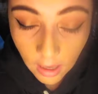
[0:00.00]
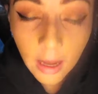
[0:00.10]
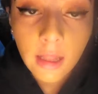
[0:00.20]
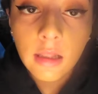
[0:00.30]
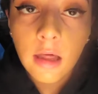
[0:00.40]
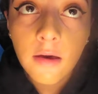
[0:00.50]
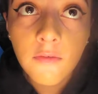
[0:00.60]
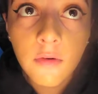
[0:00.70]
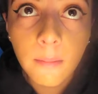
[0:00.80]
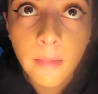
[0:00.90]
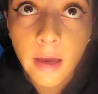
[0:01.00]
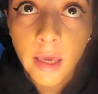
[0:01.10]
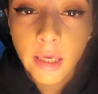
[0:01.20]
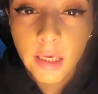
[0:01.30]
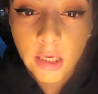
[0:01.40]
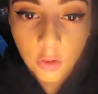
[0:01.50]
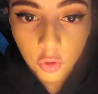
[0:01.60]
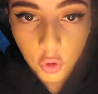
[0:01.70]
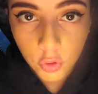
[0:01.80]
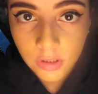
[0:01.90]
I love my Ego
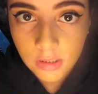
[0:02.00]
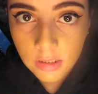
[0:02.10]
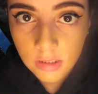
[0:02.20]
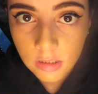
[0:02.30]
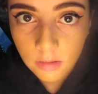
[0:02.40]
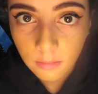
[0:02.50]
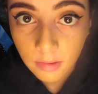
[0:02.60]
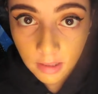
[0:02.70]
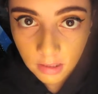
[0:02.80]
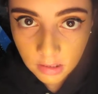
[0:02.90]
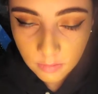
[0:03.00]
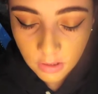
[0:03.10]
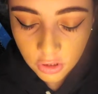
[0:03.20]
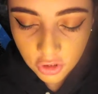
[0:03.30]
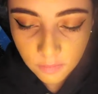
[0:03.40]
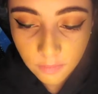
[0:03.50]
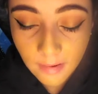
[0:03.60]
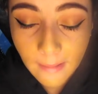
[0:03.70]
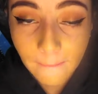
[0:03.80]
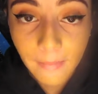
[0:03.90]
Tours blending sponge,
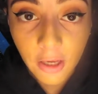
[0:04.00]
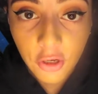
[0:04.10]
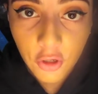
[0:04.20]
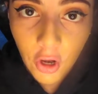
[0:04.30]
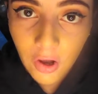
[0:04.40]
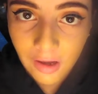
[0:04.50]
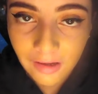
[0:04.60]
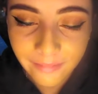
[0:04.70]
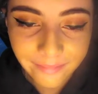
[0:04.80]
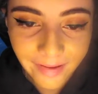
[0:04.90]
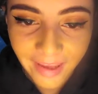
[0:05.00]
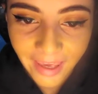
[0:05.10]
but my dog, my